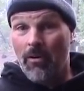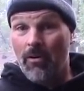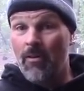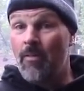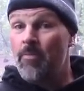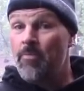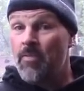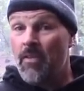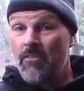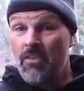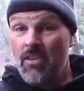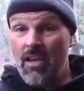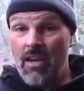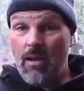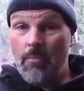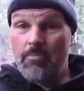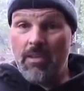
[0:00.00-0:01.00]
you
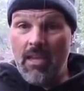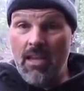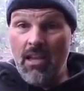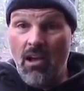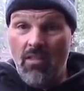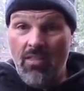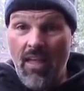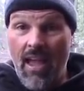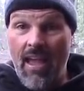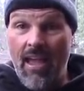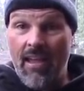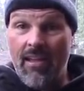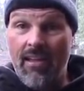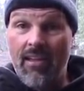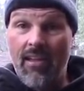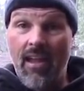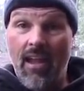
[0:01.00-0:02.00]
get up to Eagle
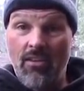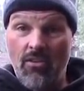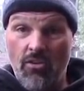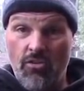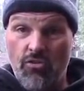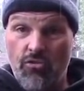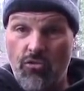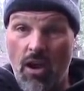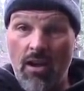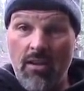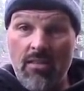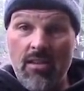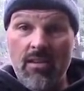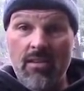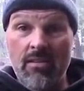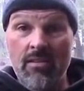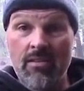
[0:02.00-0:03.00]
Lake and you're
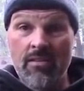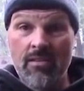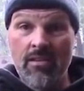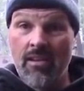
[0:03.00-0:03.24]
struggling,